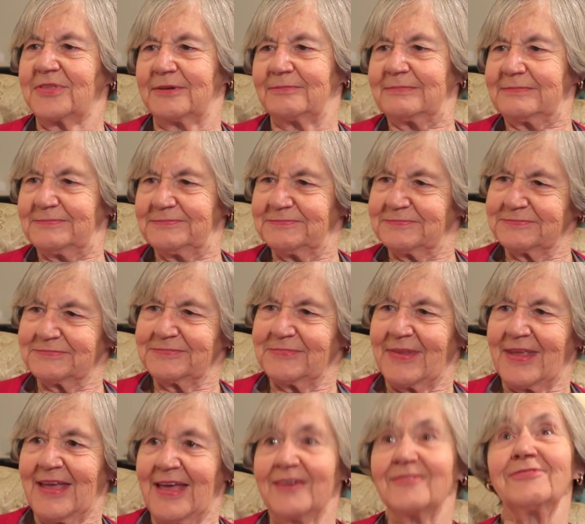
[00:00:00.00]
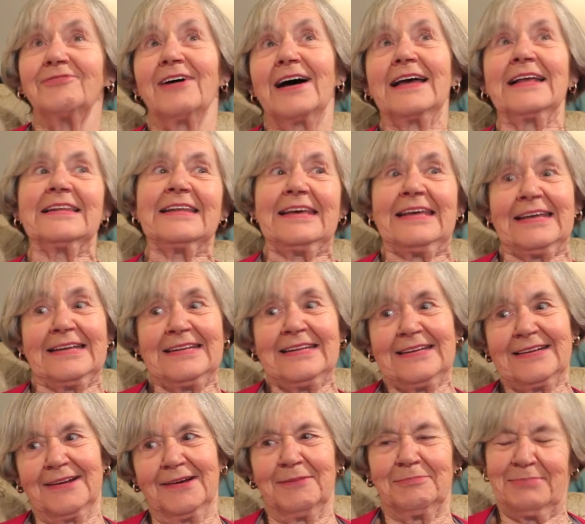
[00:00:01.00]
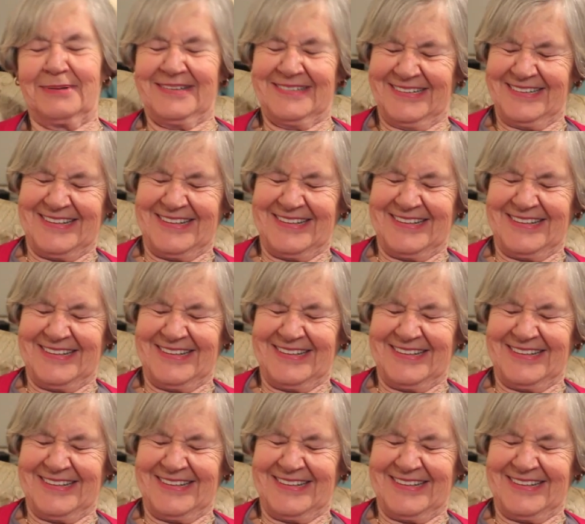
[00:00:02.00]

them and finally ended up